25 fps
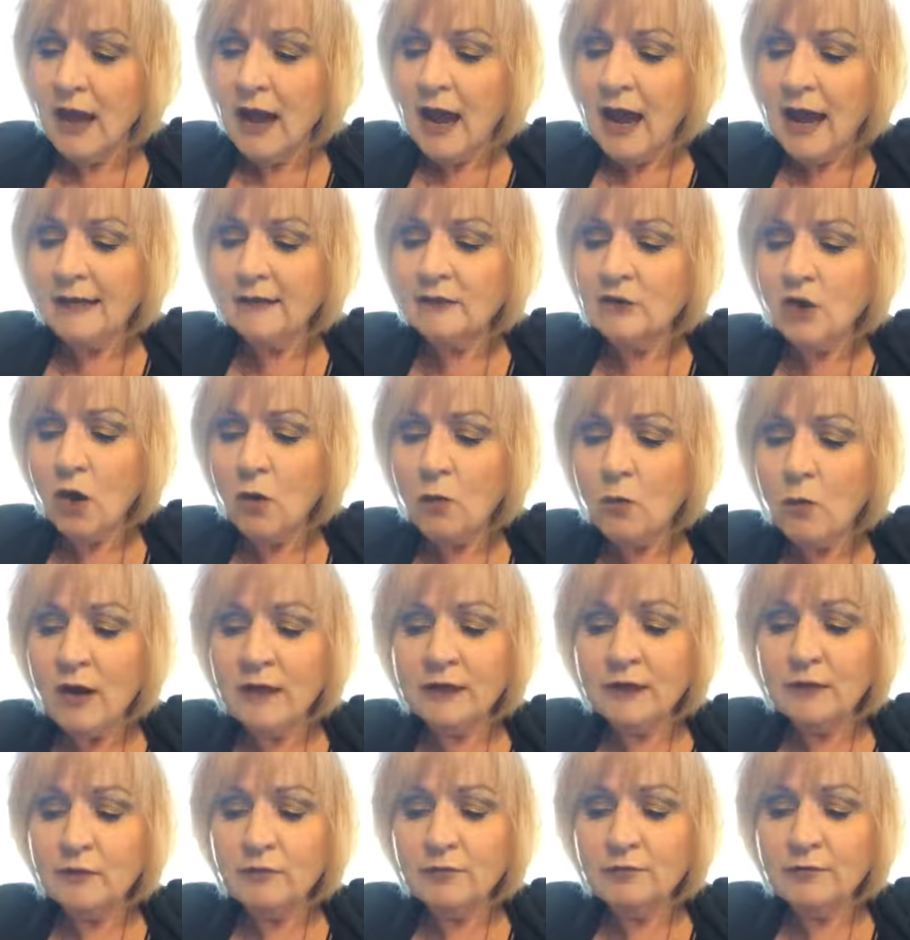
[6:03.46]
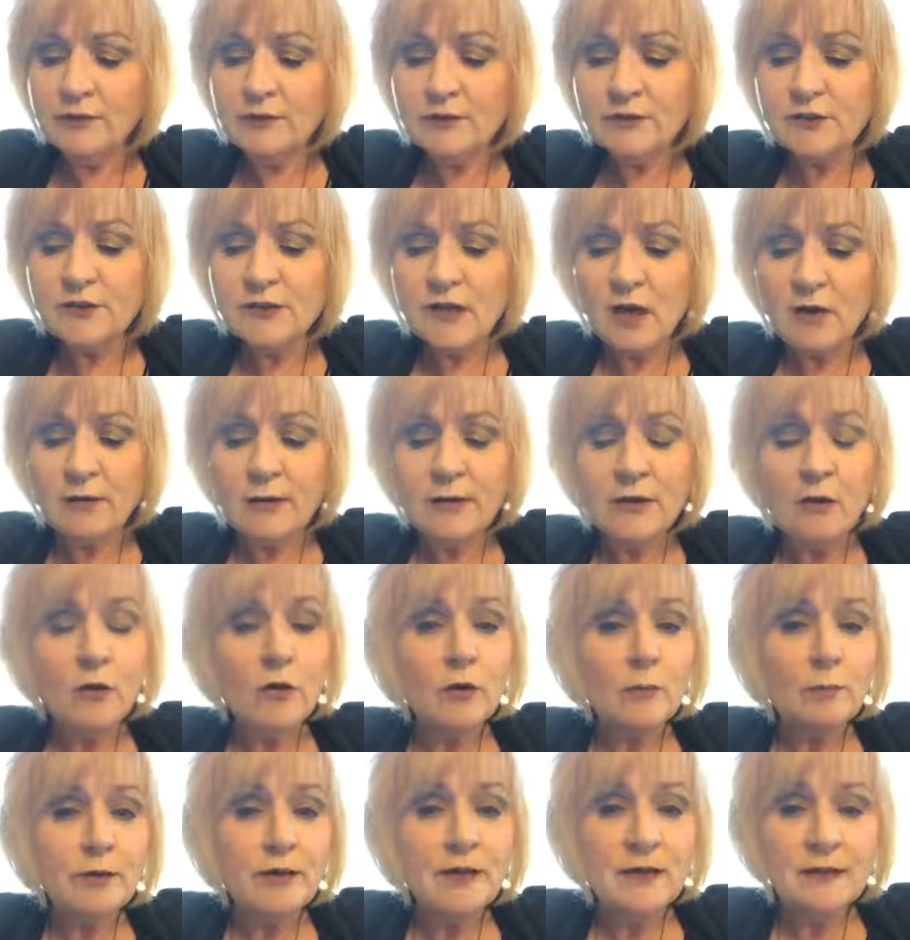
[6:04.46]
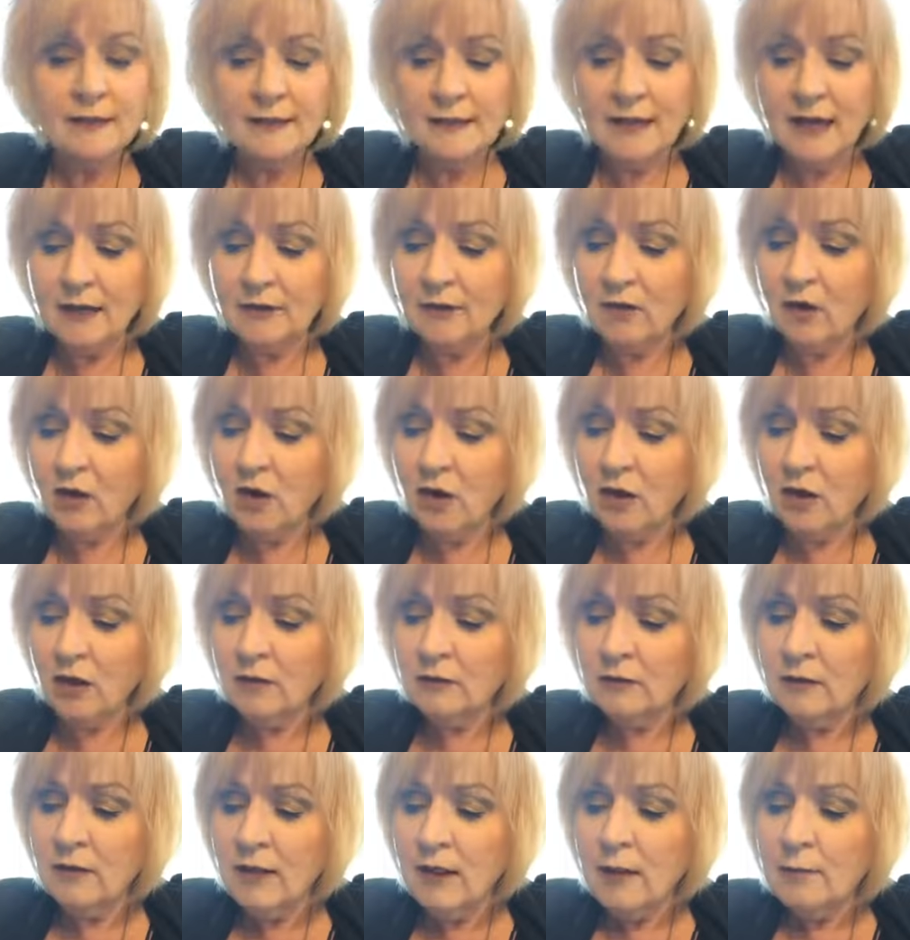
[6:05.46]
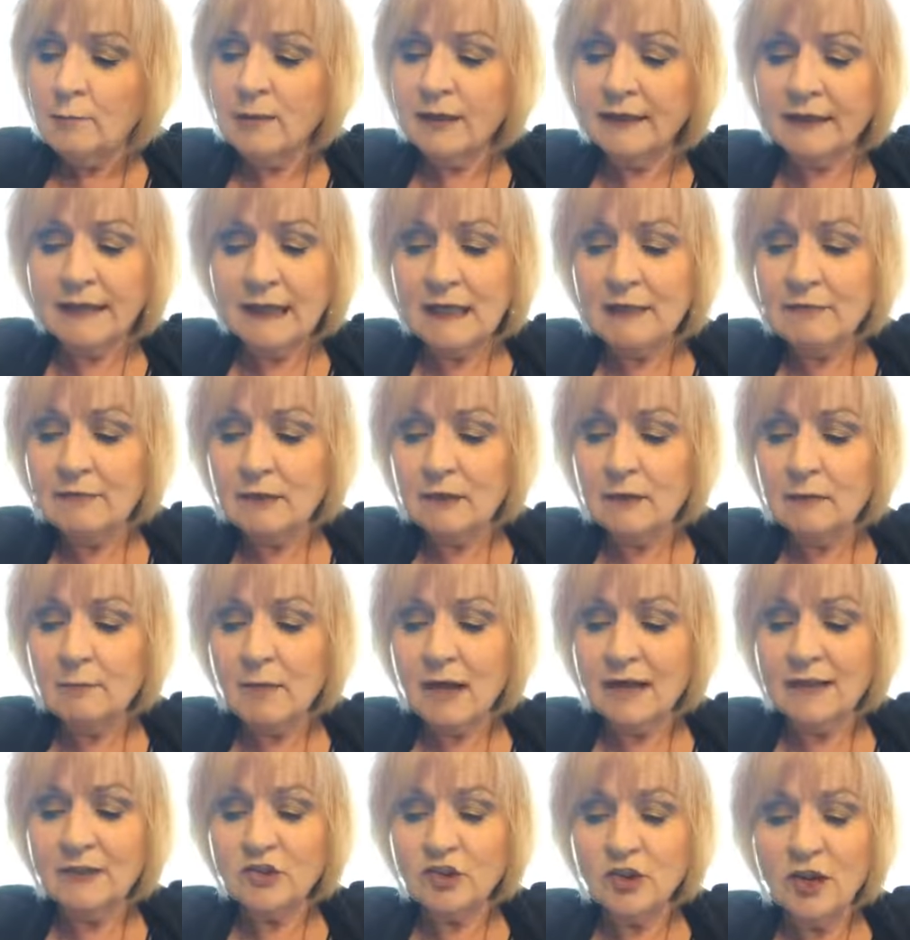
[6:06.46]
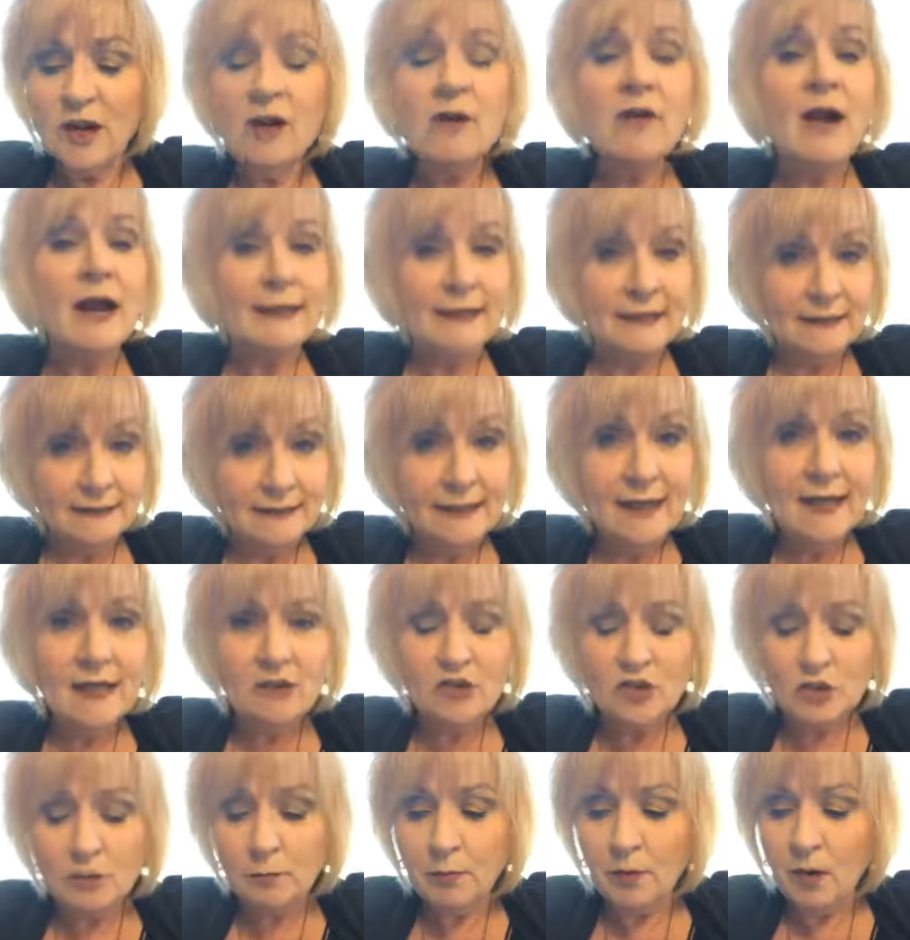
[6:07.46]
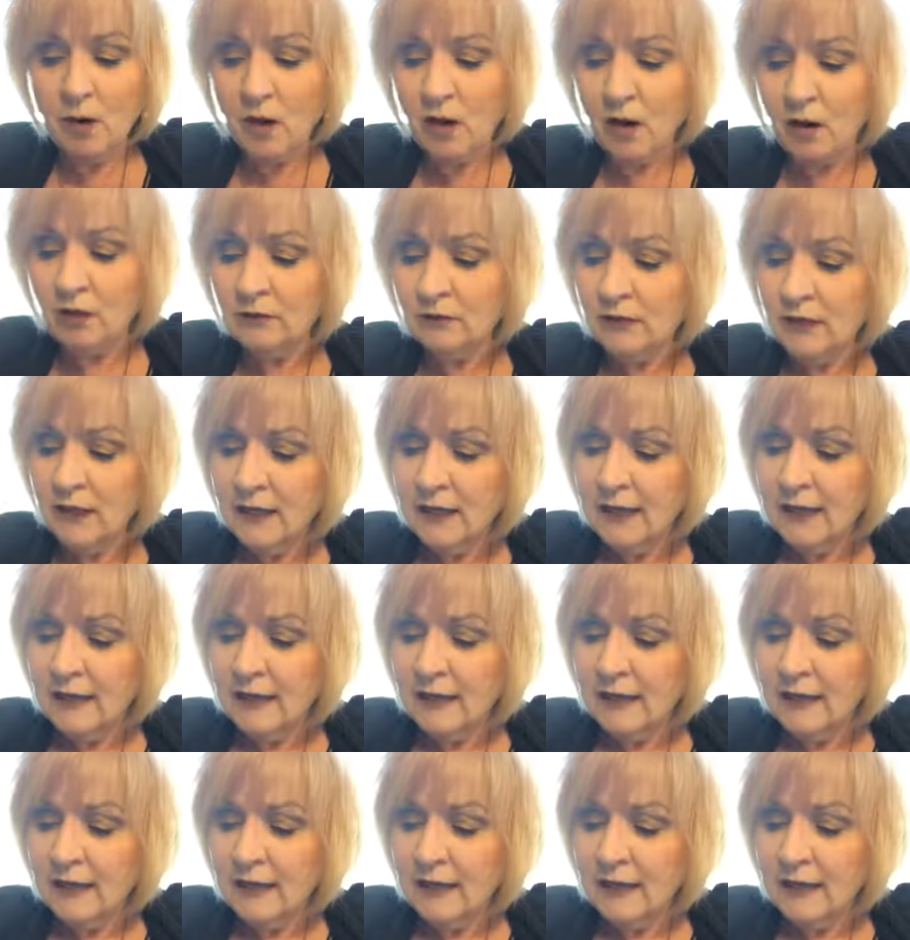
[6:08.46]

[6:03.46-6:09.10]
I don't want you to feel sorry or pity at all, but even in my chair I can catch a ball.